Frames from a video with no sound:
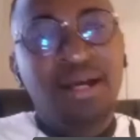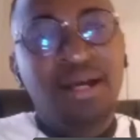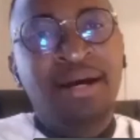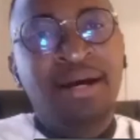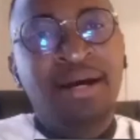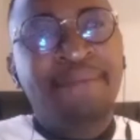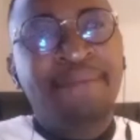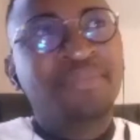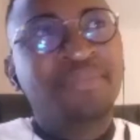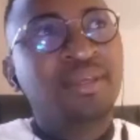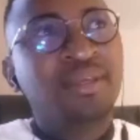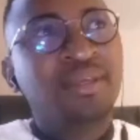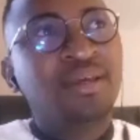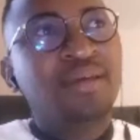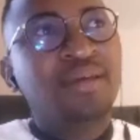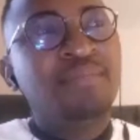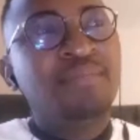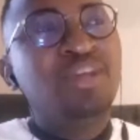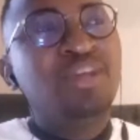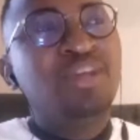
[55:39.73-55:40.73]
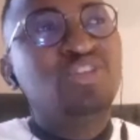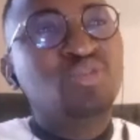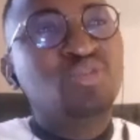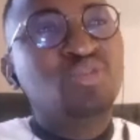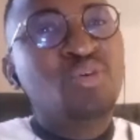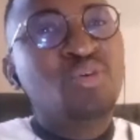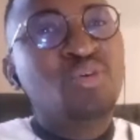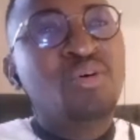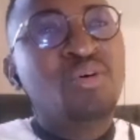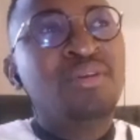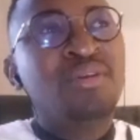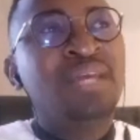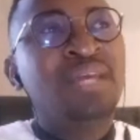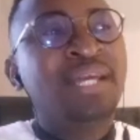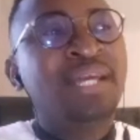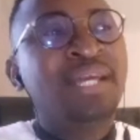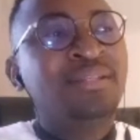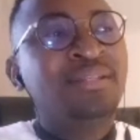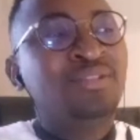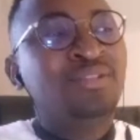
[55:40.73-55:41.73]
um, make sure
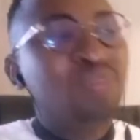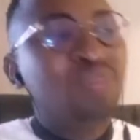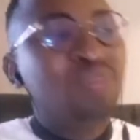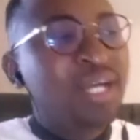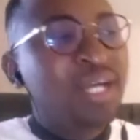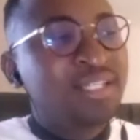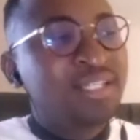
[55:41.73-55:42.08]
that you